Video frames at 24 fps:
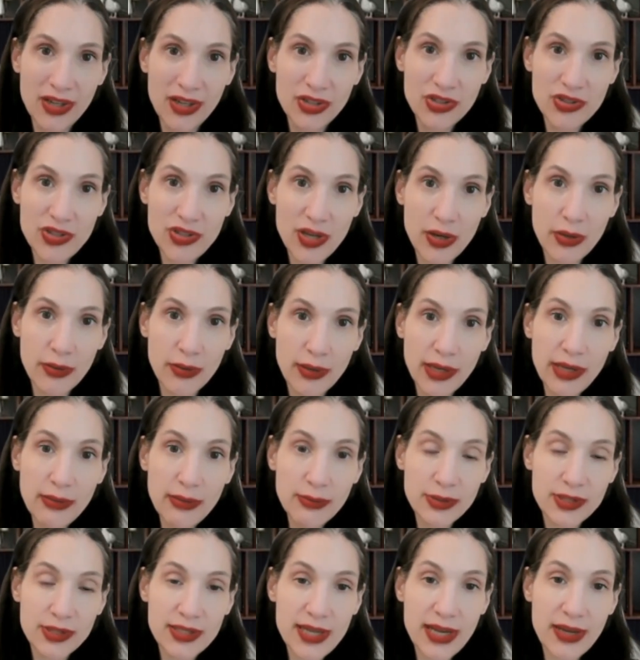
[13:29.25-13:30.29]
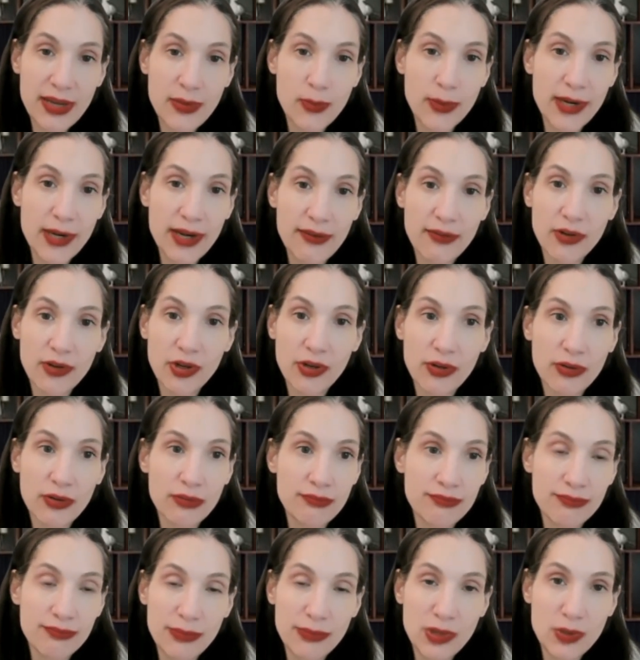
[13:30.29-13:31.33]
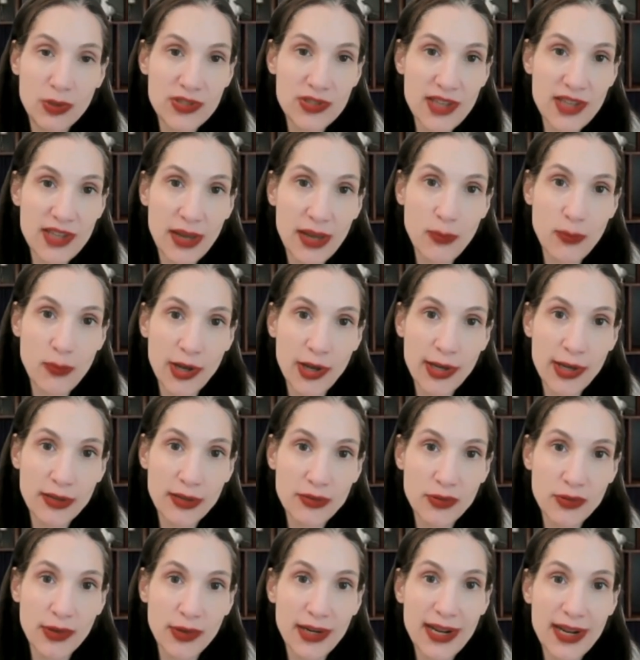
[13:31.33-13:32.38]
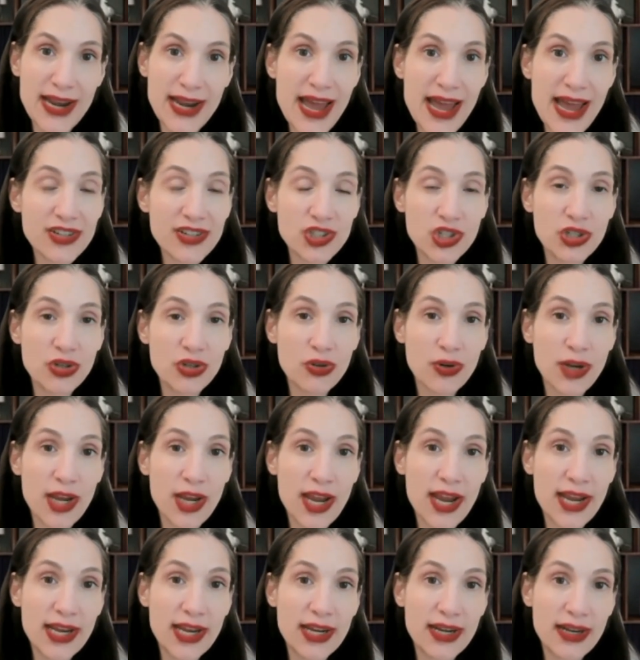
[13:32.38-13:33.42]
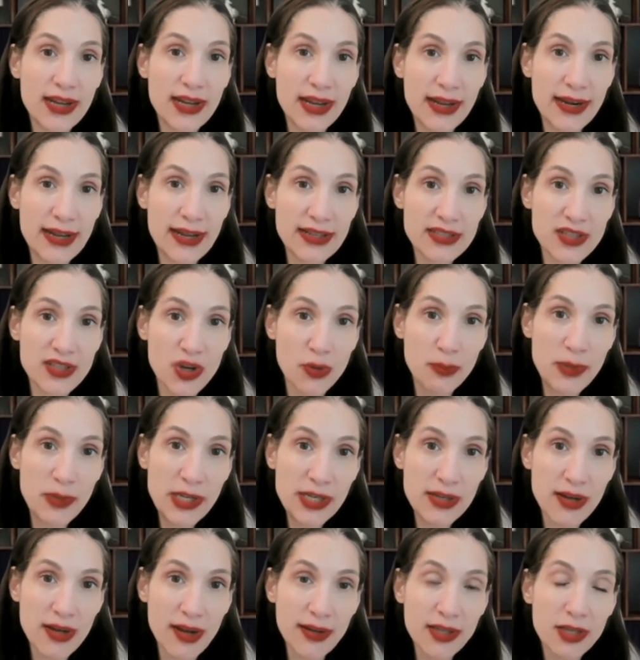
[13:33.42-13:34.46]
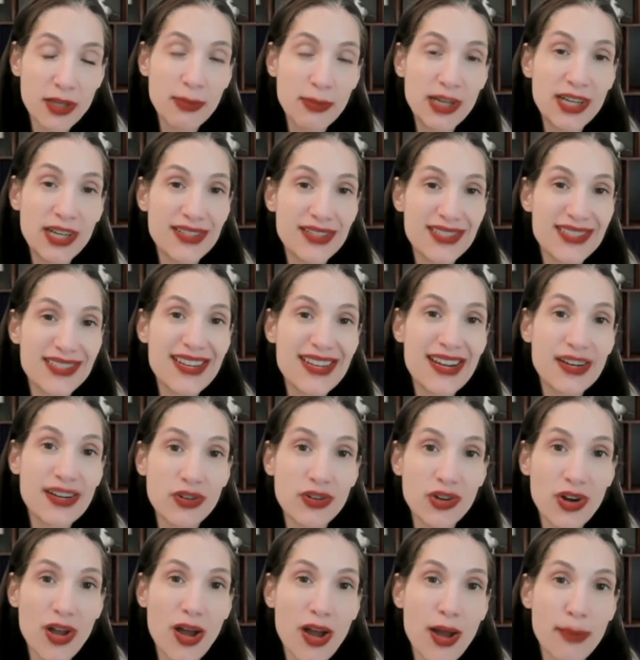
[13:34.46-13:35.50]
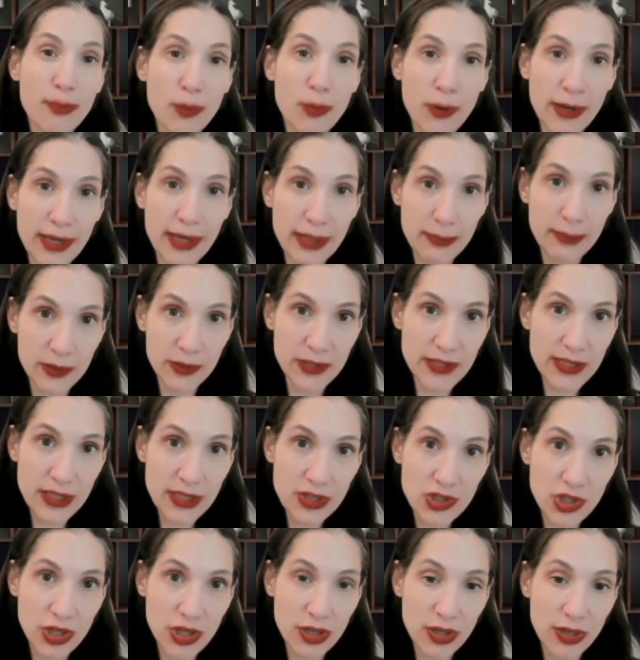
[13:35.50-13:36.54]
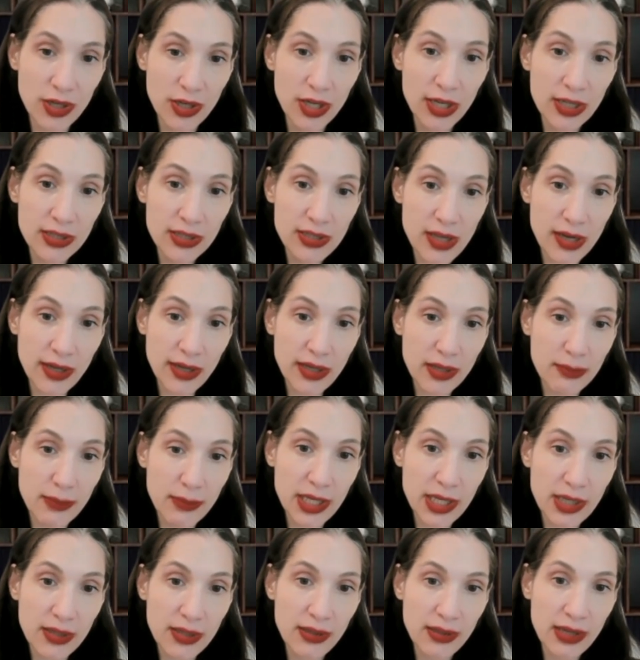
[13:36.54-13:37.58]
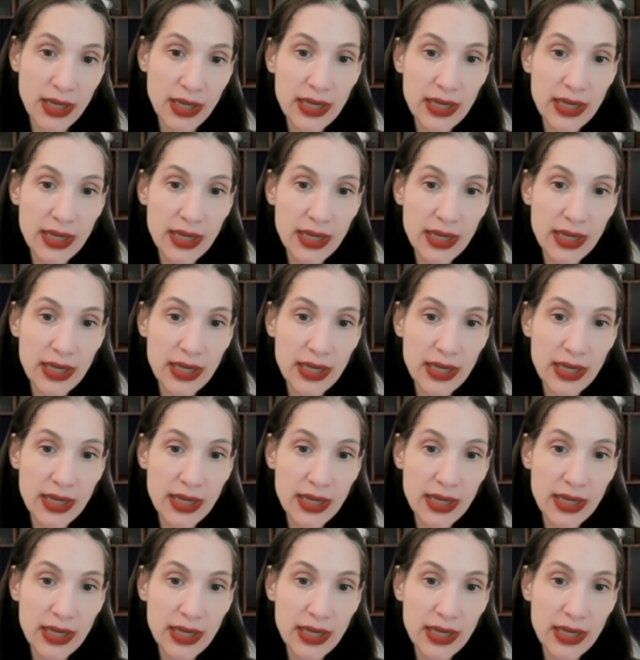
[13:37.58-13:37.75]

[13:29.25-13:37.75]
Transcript: So it will take whatever you said, walking through it, and actually create an SOP document, a standard operating procedure document.